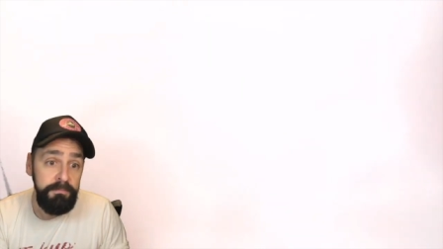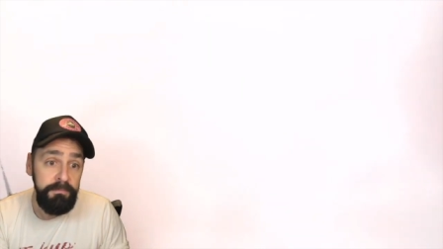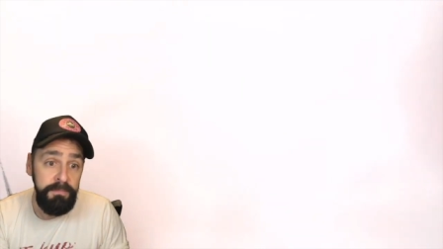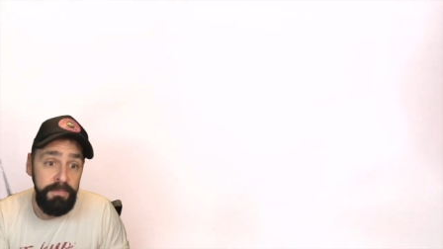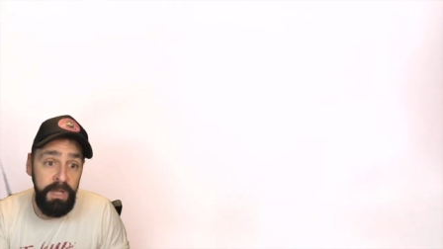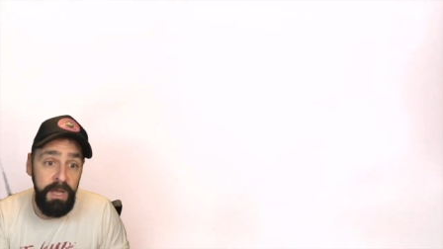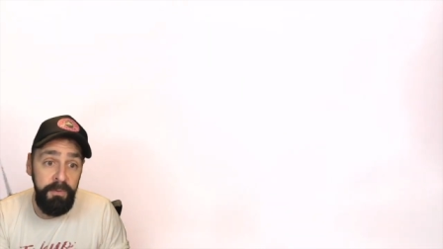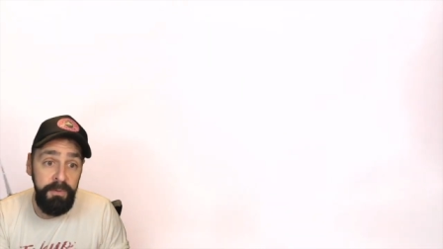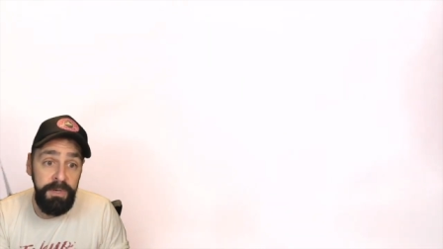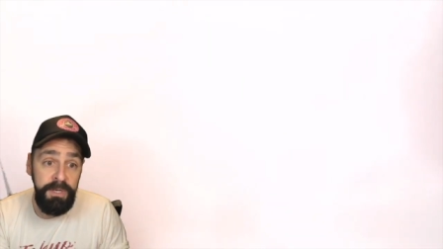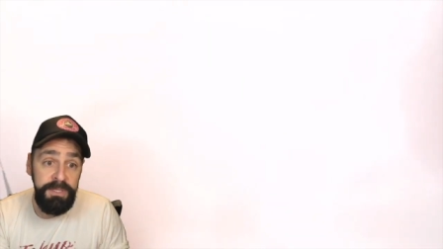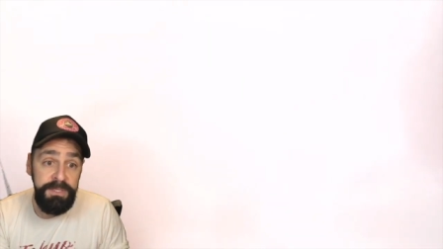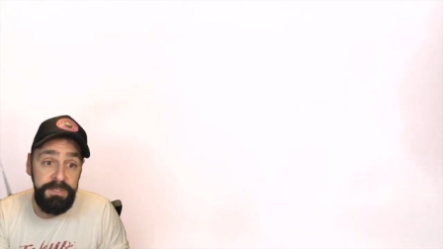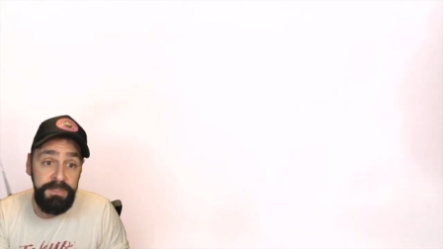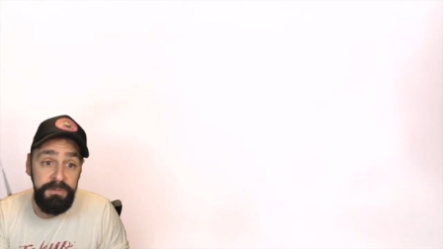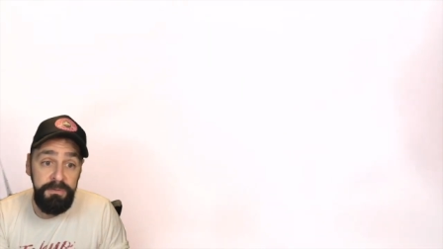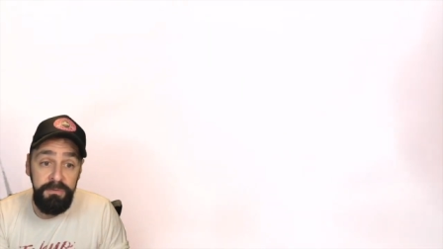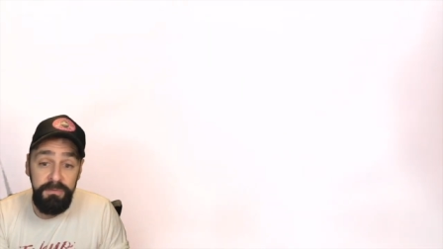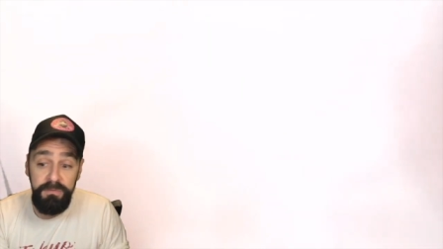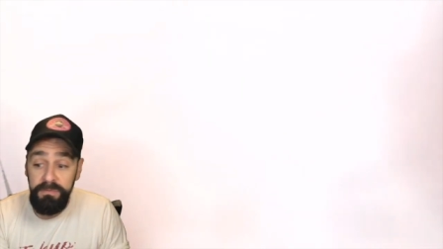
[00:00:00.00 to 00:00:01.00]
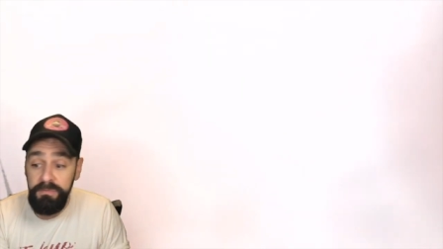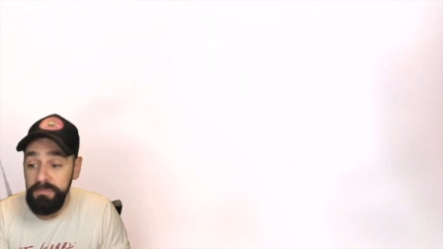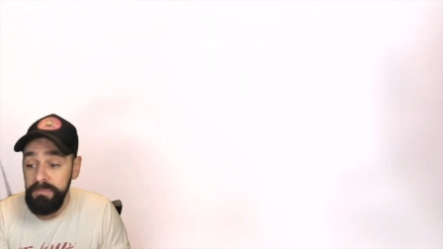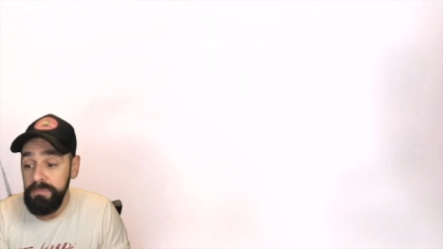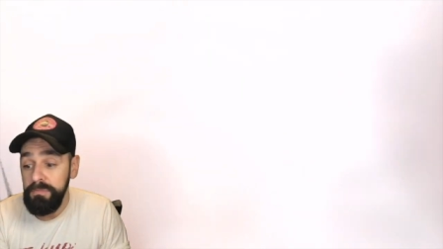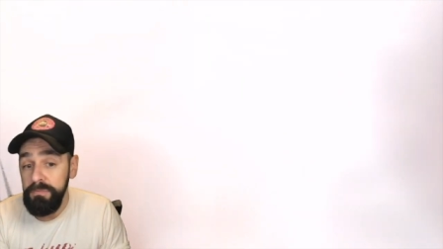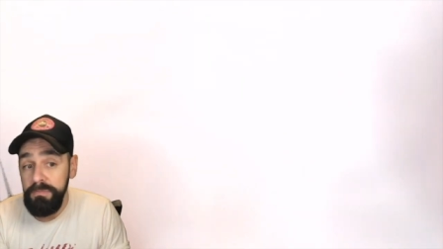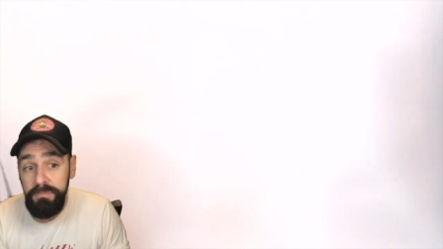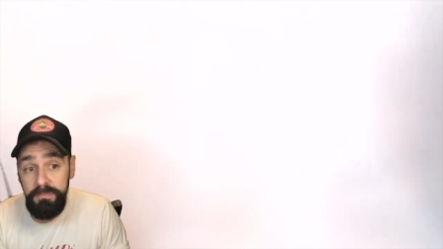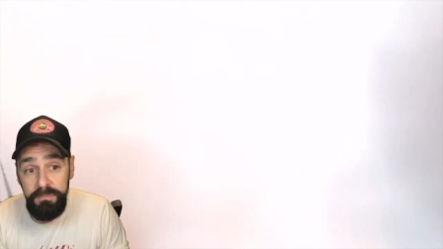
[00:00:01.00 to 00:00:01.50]
Now we need to do
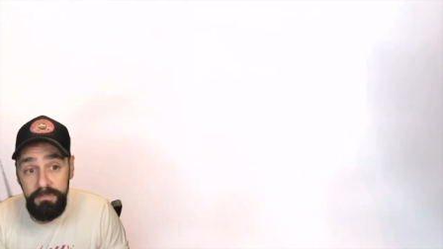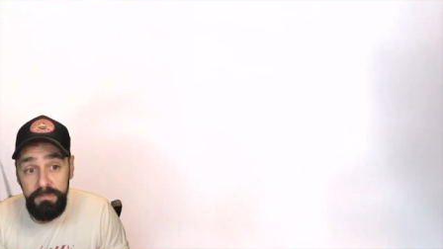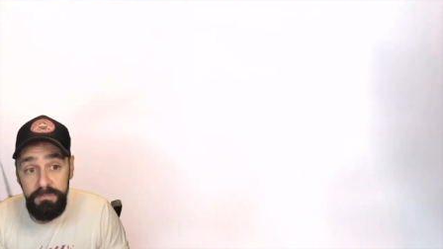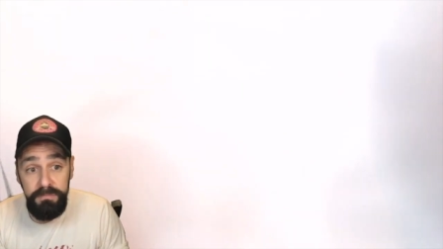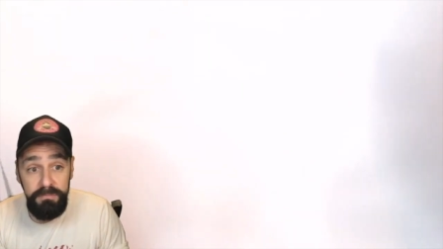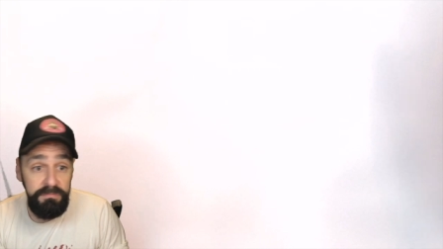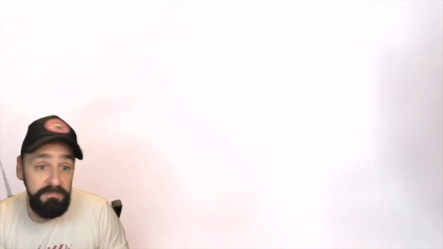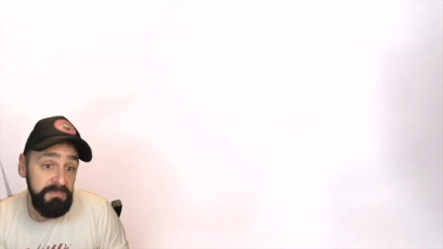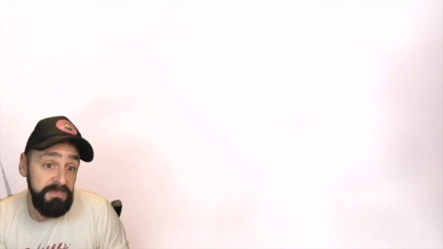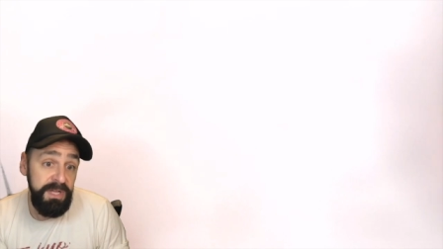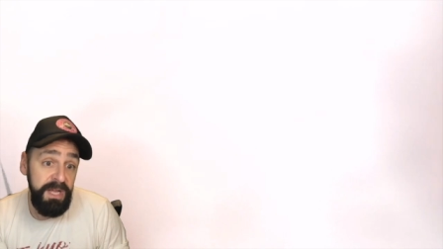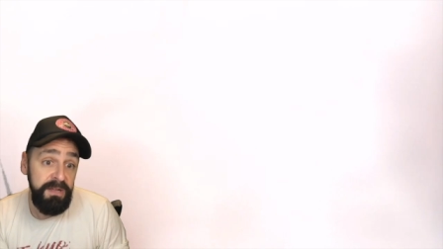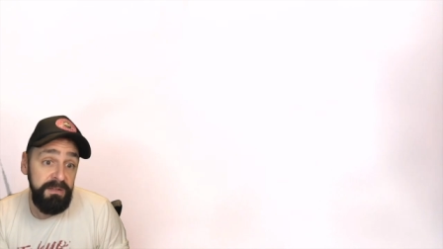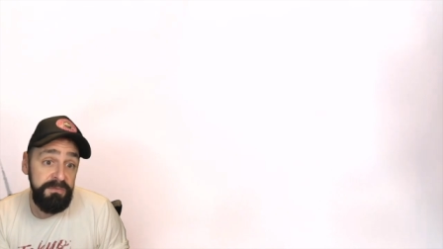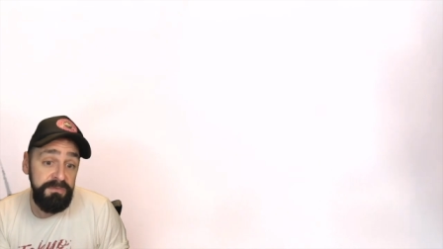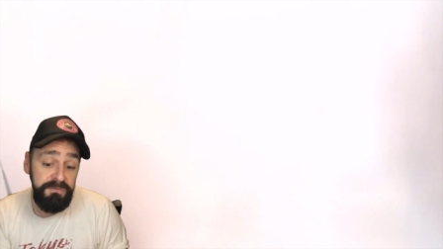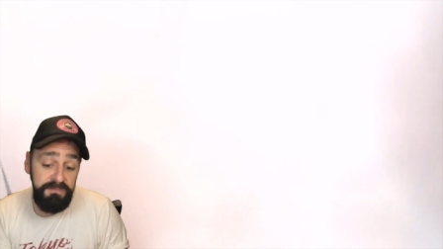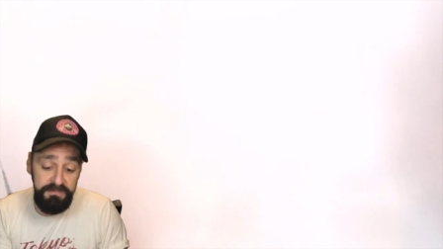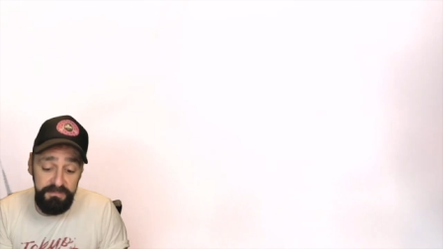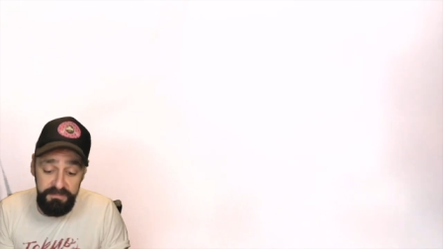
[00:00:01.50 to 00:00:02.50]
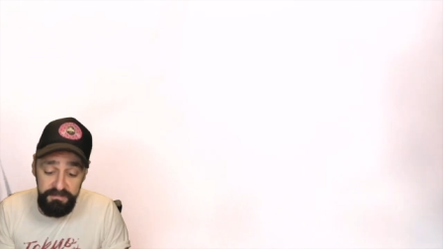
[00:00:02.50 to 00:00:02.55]
Tails.